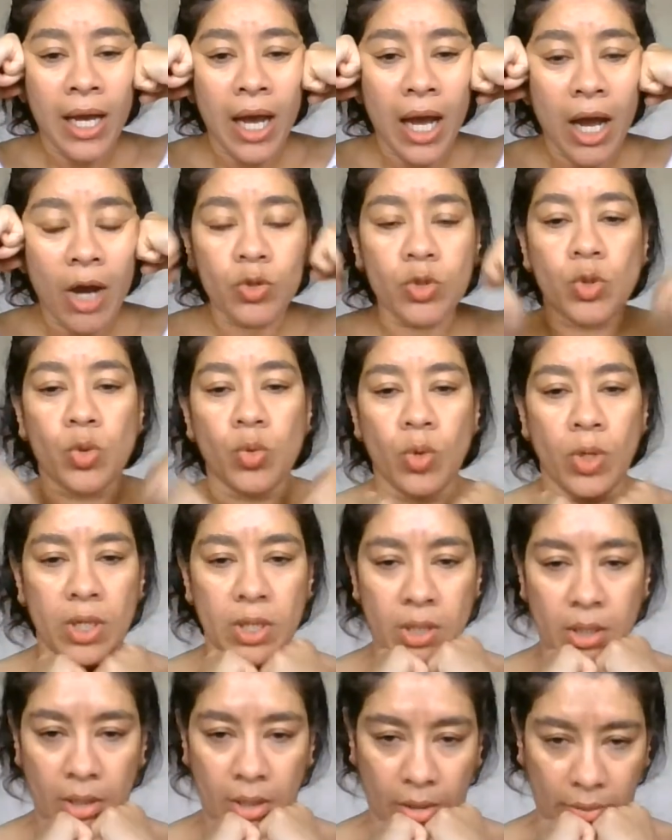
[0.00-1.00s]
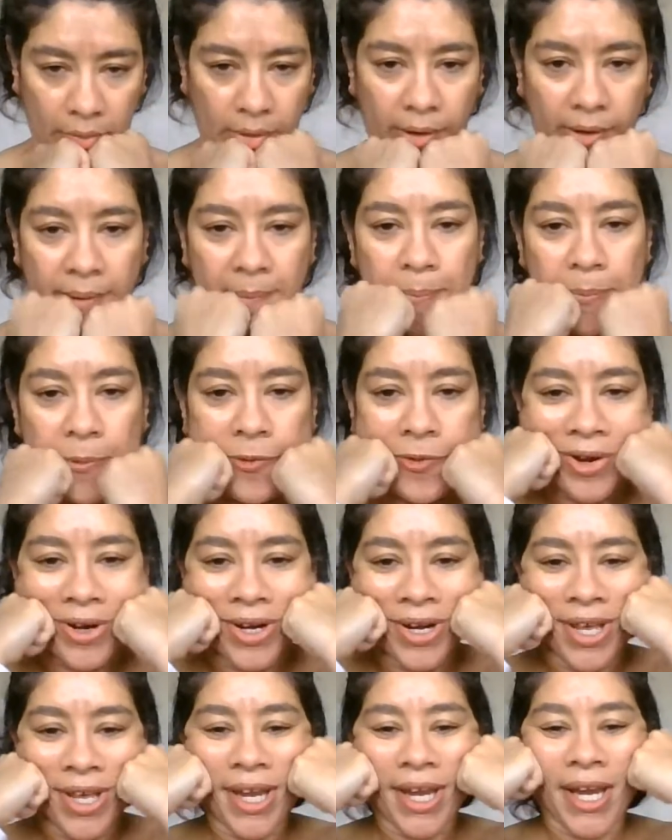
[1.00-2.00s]
outward,
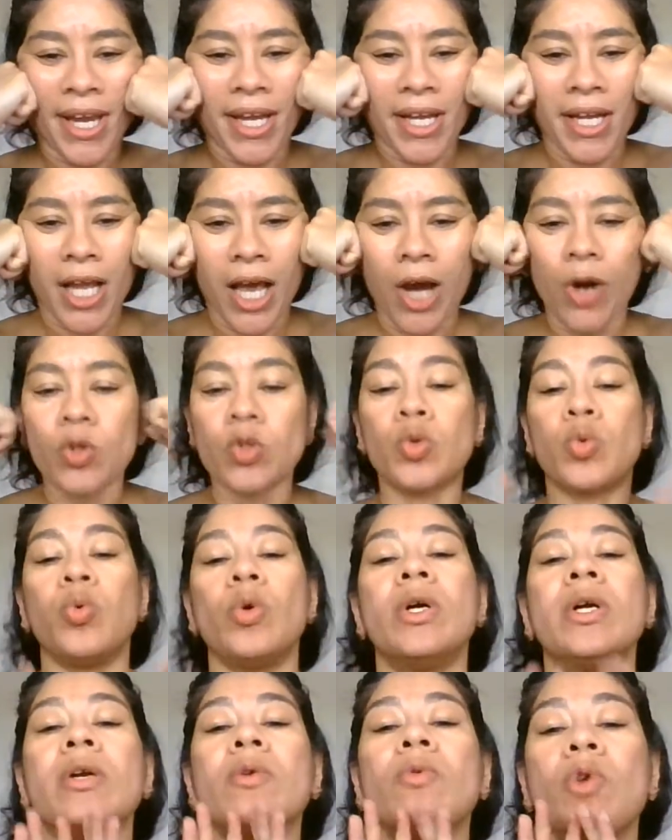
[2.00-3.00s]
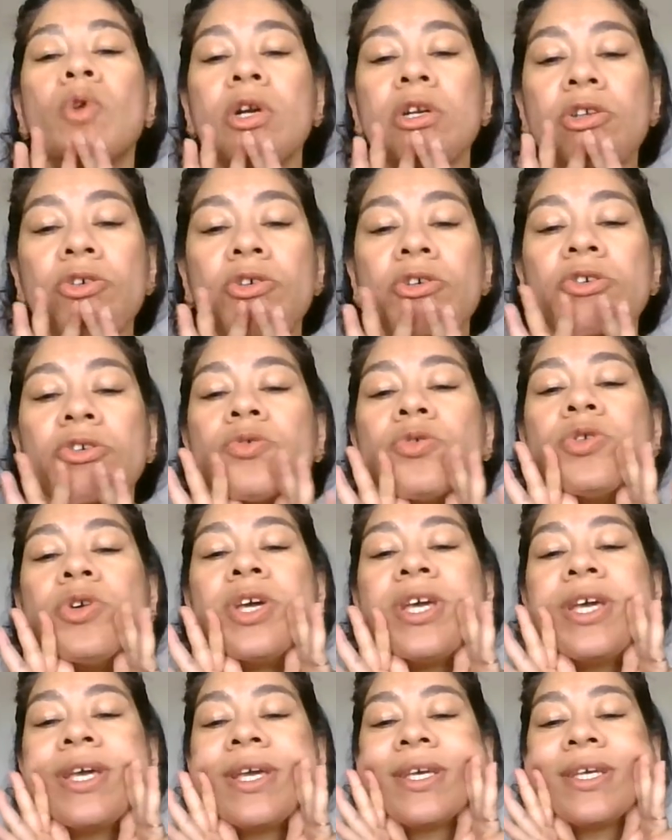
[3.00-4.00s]
upward and outward. What you're
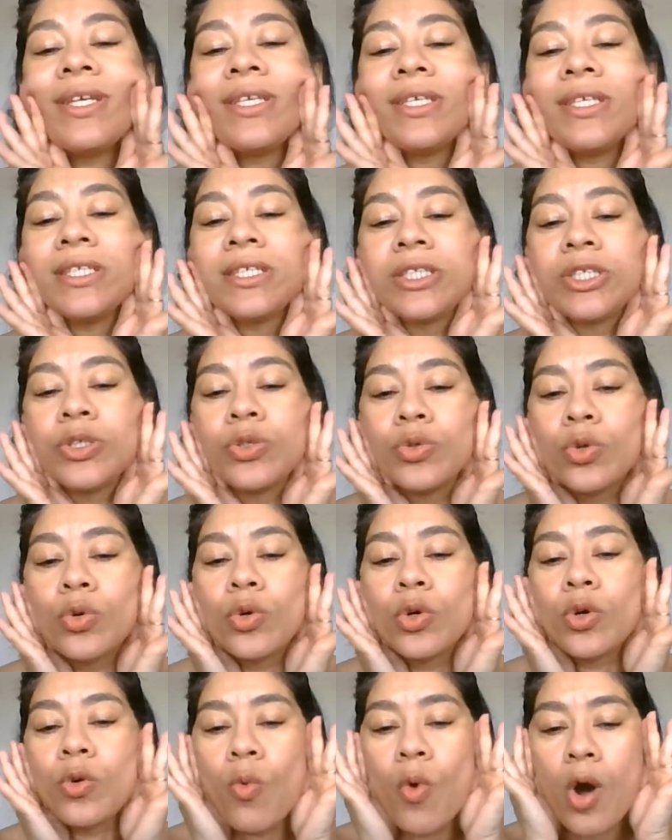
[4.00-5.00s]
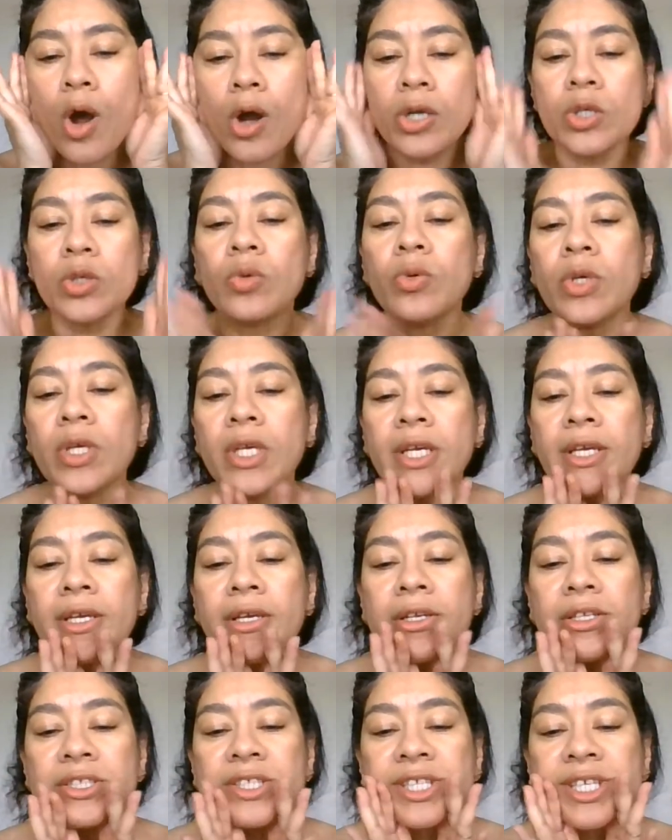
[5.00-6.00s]
doing is you don't want to
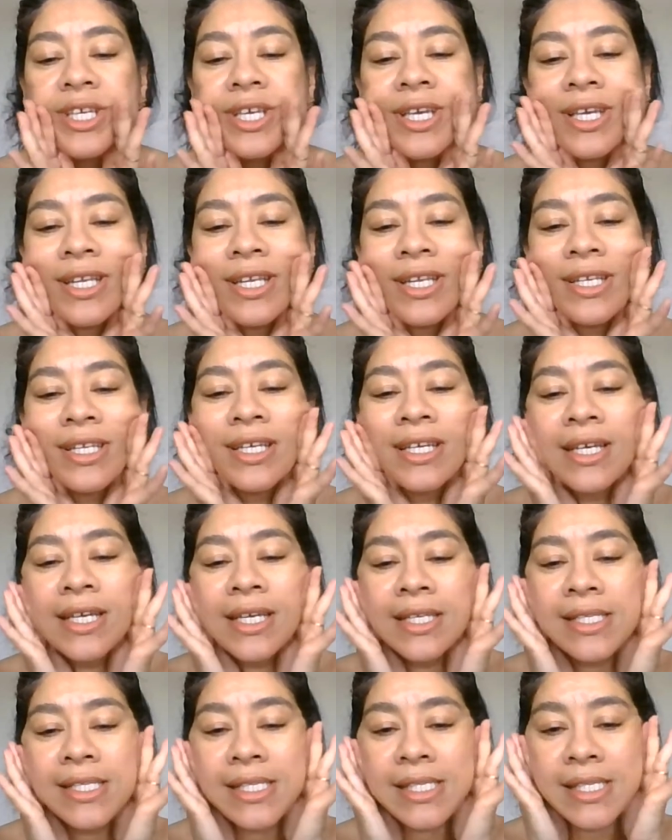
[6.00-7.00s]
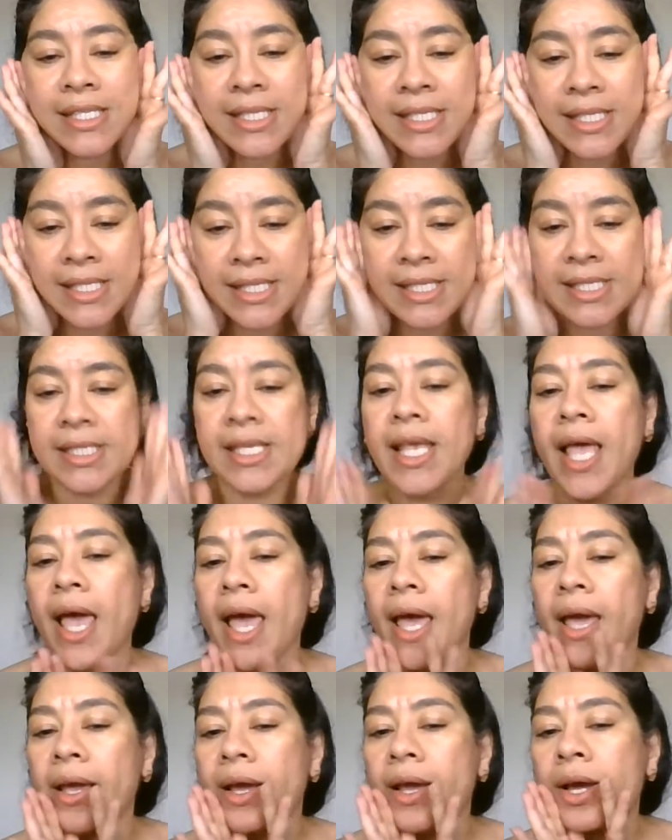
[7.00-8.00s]
skin
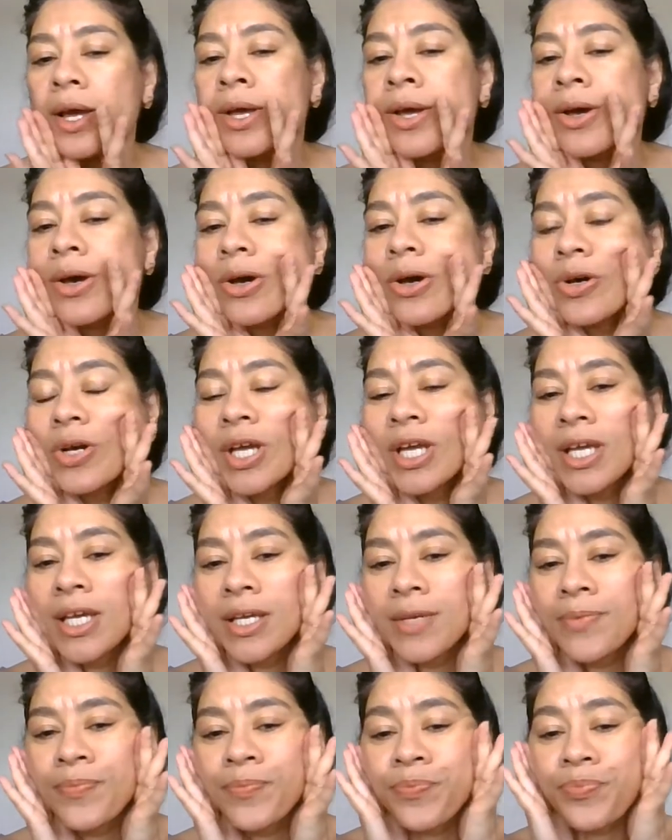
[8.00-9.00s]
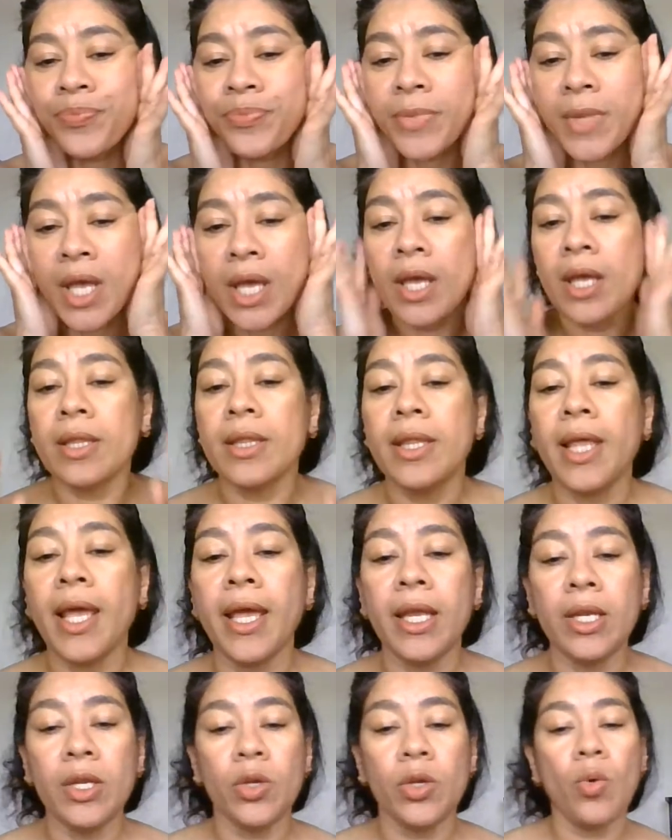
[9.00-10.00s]
sag. Okay,
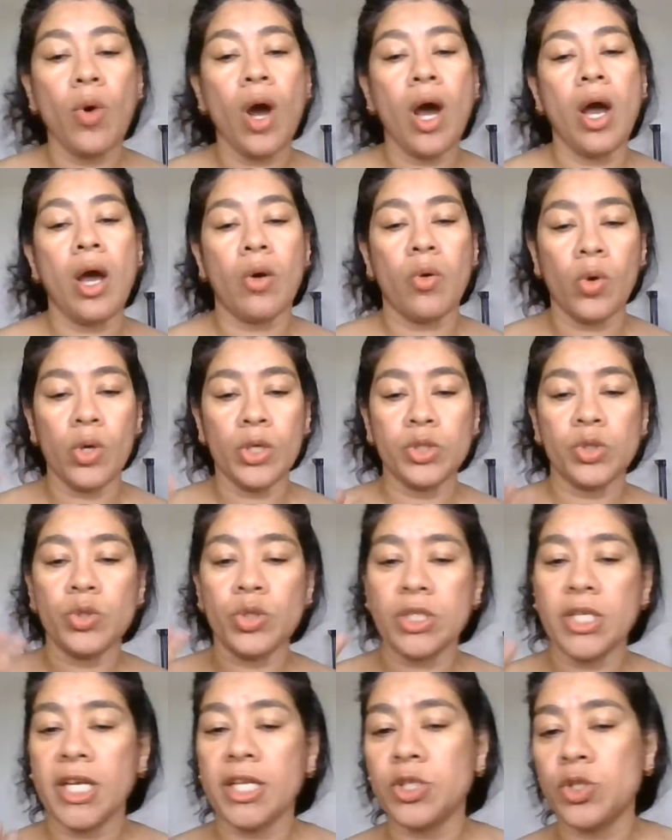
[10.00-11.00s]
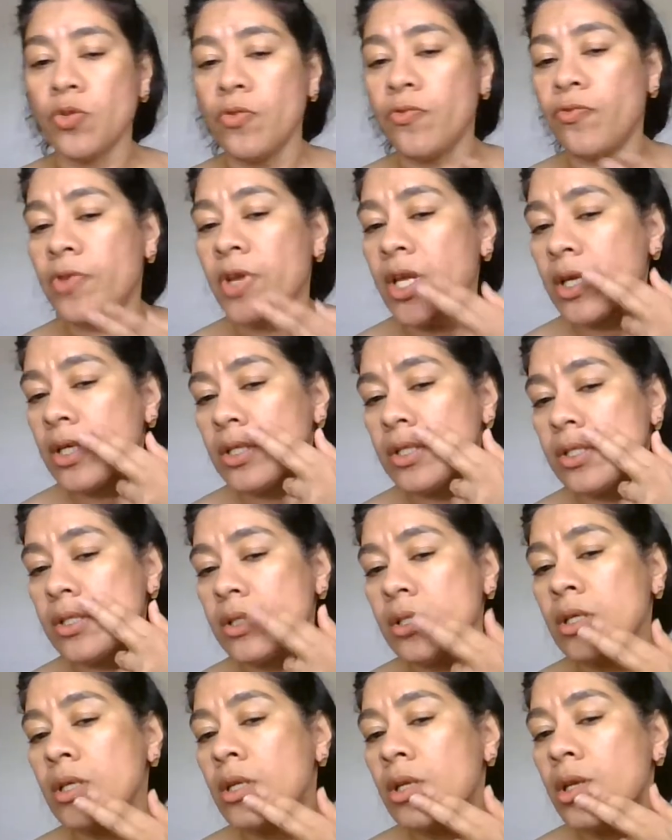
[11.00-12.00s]
then you are going to take two
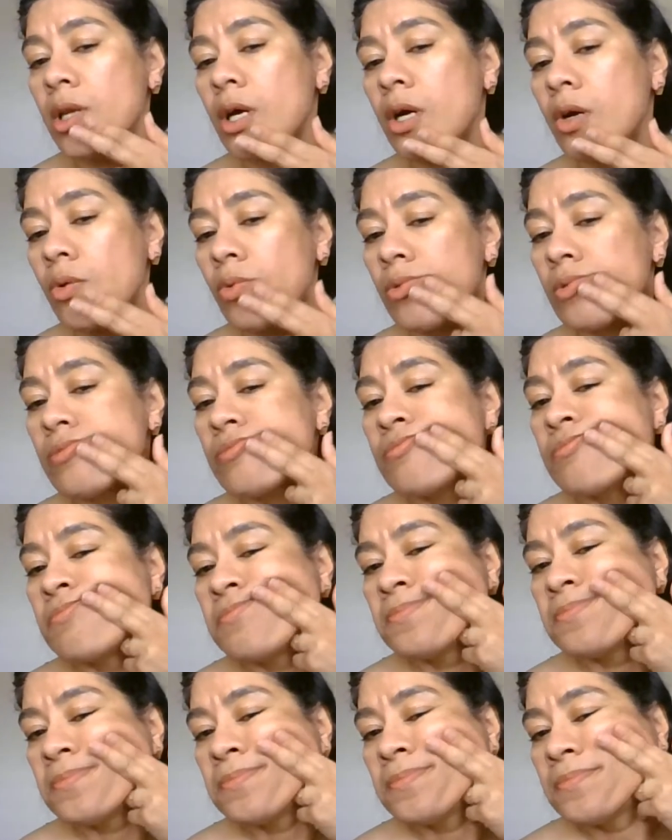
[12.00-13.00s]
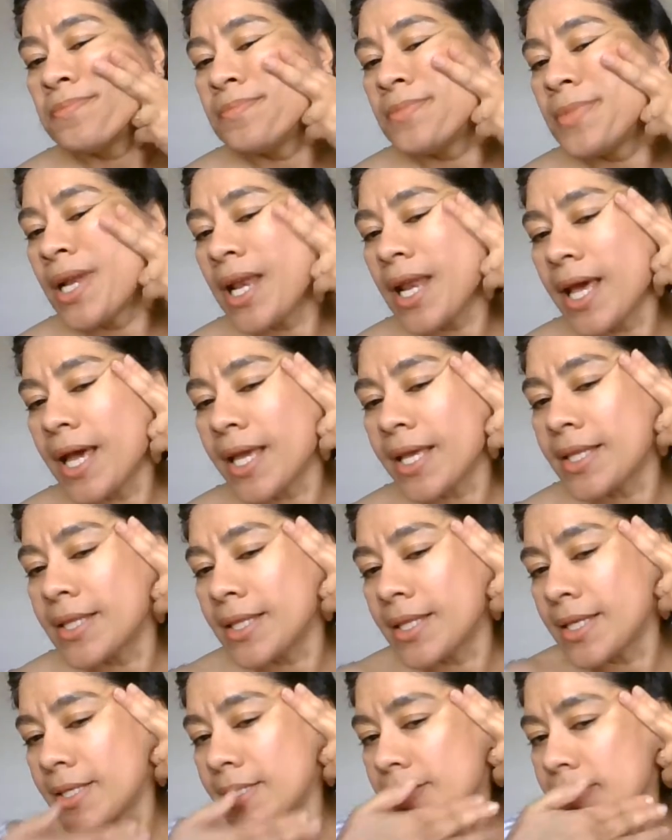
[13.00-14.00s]
fingers now like
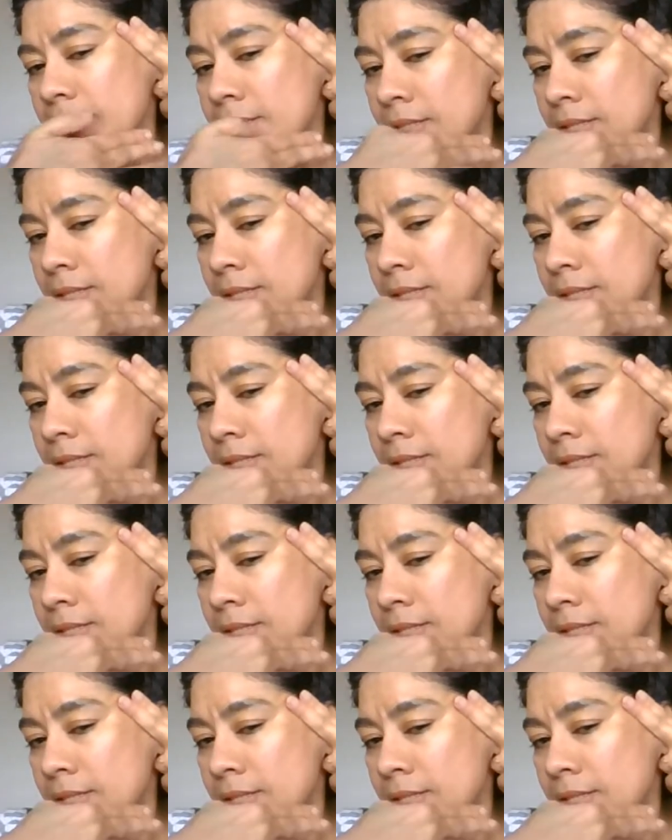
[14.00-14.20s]
this,